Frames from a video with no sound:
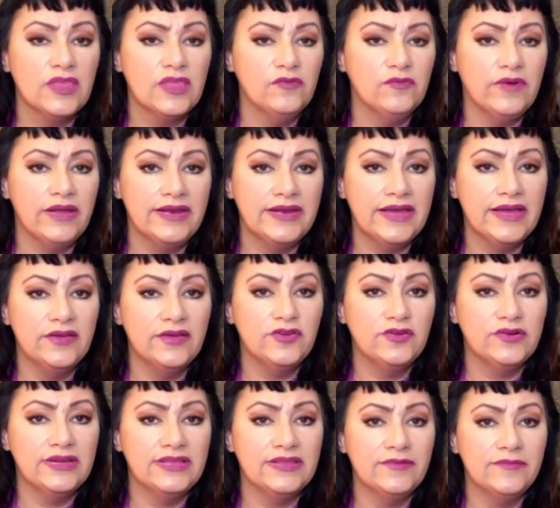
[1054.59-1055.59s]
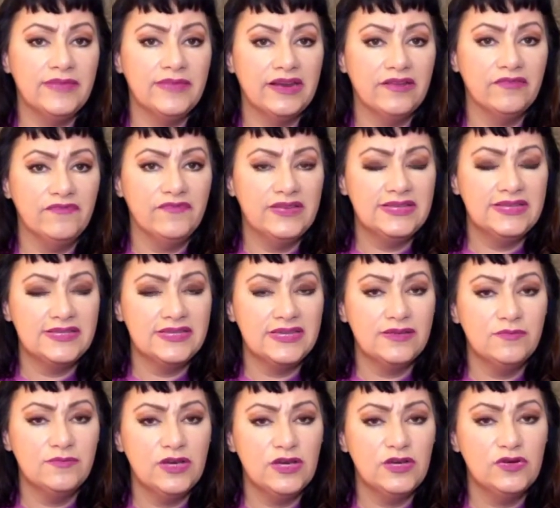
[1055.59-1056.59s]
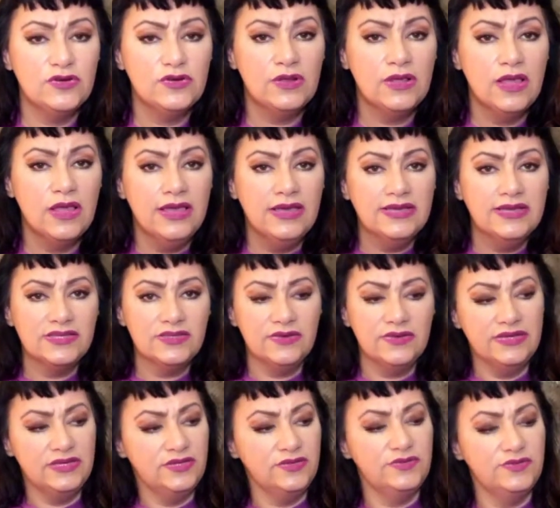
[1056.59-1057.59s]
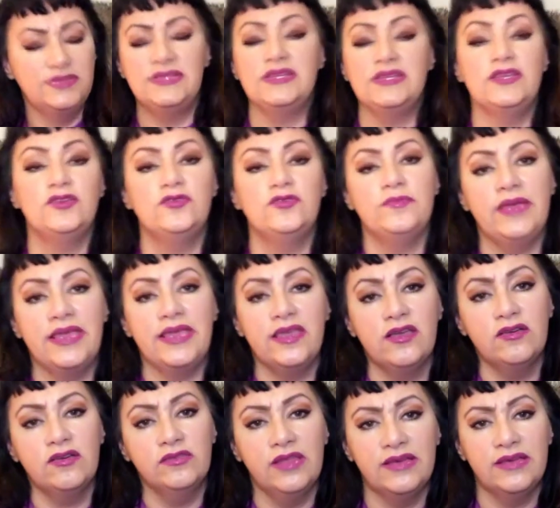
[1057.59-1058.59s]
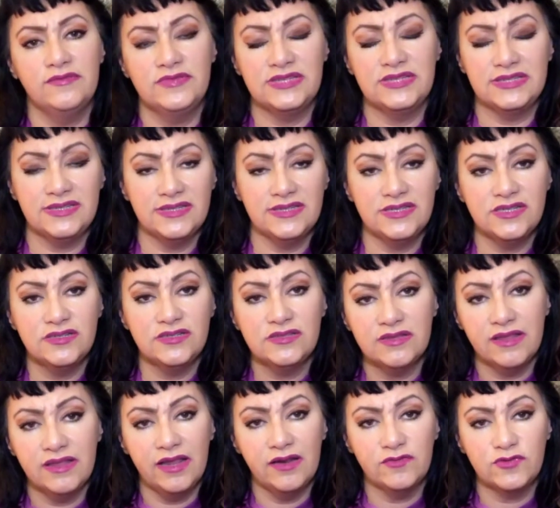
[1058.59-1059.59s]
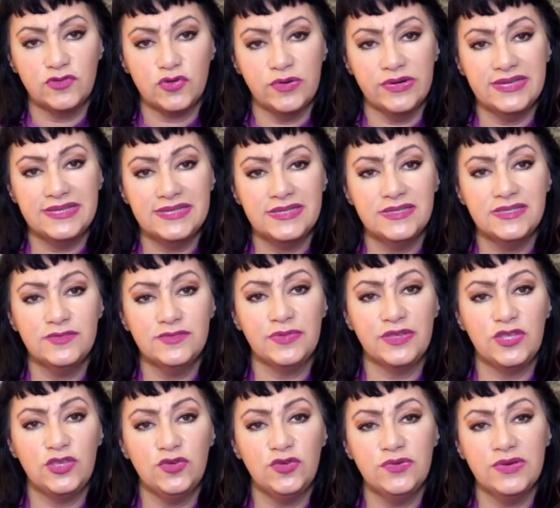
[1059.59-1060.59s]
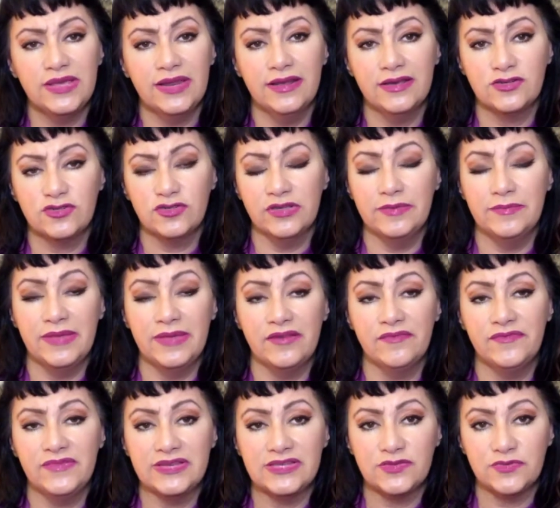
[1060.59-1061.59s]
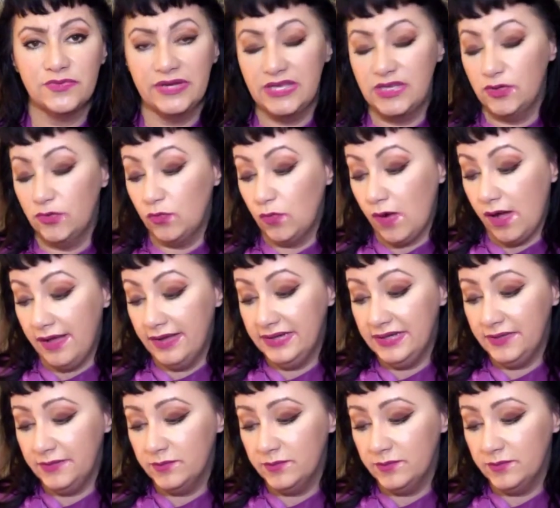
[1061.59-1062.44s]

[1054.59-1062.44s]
Right now you're in the manifesting mode, so I do see you making a lot of decisions, a lot of choices, but you can actually manifest what you want.